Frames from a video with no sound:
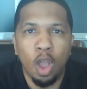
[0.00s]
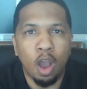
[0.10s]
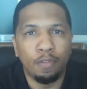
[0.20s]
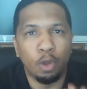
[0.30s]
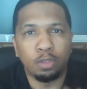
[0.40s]

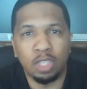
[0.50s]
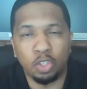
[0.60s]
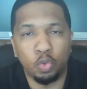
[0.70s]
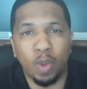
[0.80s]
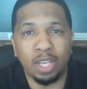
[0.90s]
of those
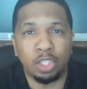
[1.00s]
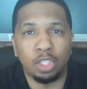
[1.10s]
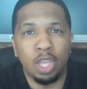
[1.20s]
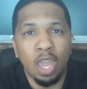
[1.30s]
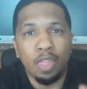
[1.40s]

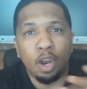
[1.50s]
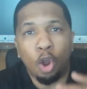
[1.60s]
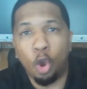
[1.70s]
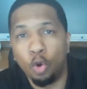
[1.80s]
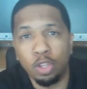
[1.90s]
situations that are
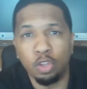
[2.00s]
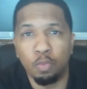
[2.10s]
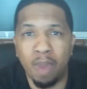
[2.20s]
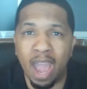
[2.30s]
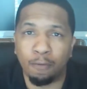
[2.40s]
holding you
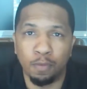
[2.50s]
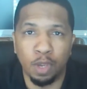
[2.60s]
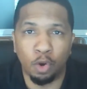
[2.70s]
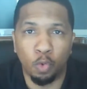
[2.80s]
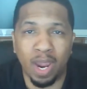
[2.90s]
back from
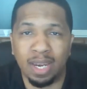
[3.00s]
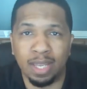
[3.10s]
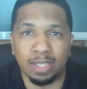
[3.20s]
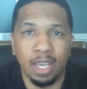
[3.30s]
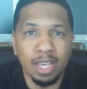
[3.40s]
your
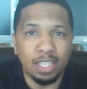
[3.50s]
greatness.